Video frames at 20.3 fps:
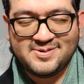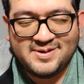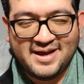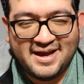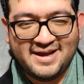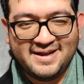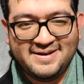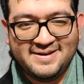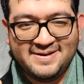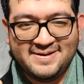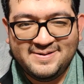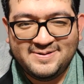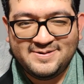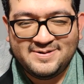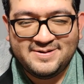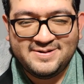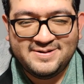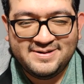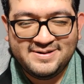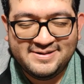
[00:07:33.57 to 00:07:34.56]
had no
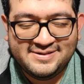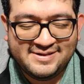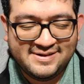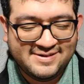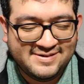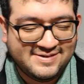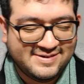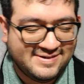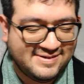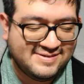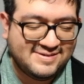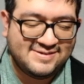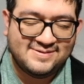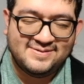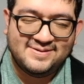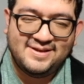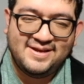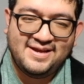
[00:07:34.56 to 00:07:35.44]
good intentions. So